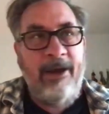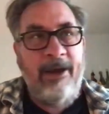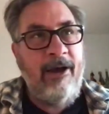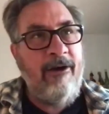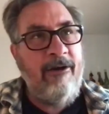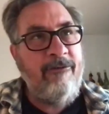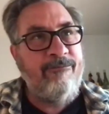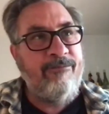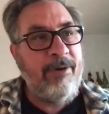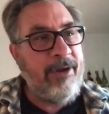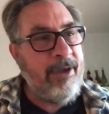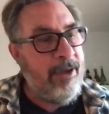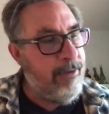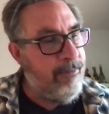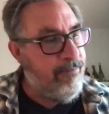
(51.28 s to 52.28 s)
of
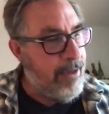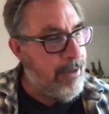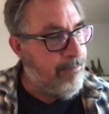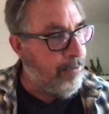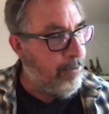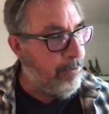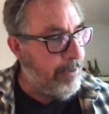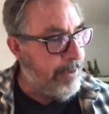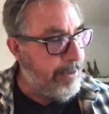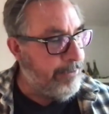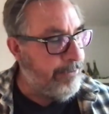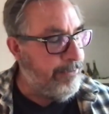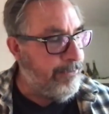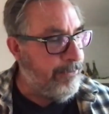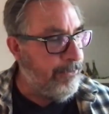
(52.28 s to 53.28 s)
bringing people
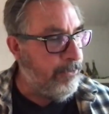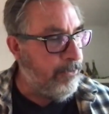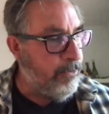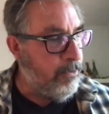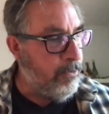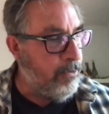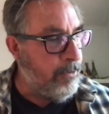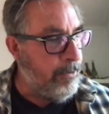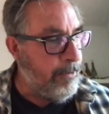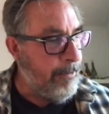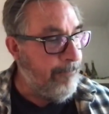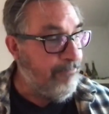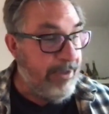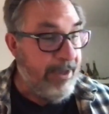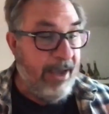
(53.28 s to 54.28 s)
into
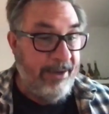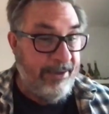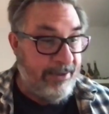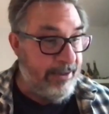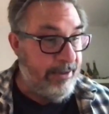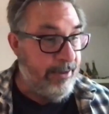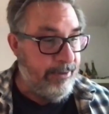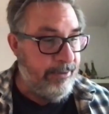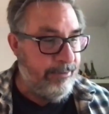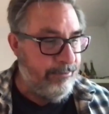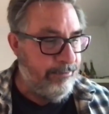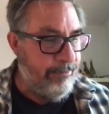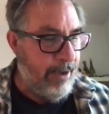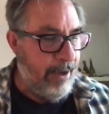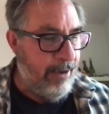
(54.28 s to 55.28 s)
the idea
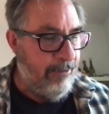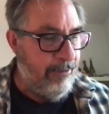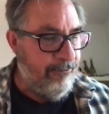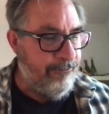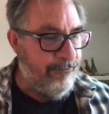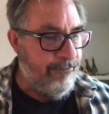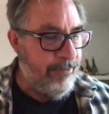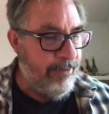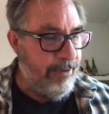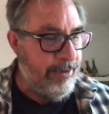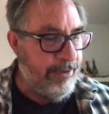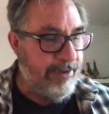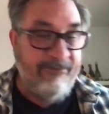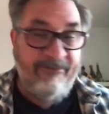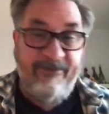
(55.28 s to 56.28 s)
of
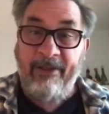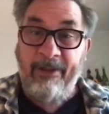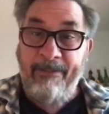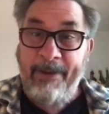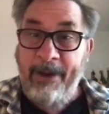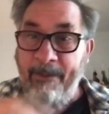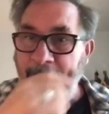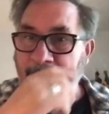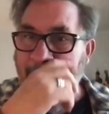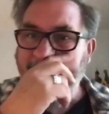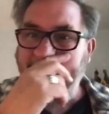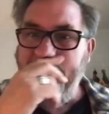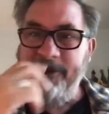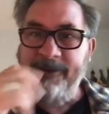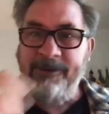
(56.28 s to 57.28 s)
developing a
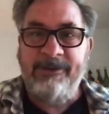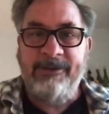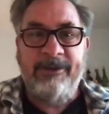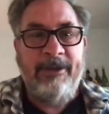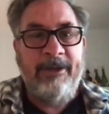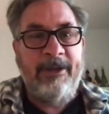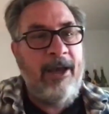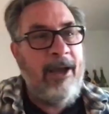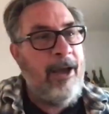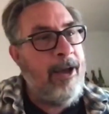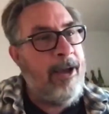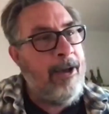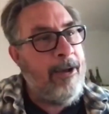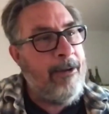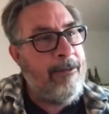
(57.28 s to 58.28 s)
practice,
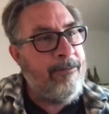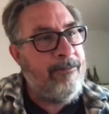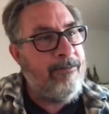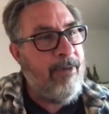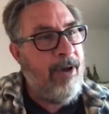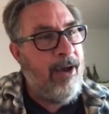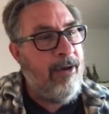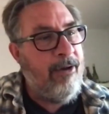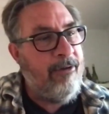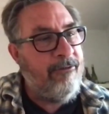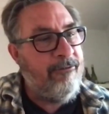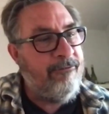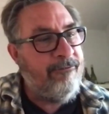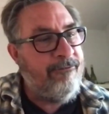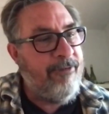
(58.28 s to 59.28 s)

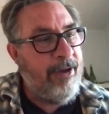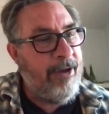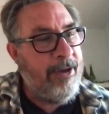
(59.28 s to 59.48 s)
of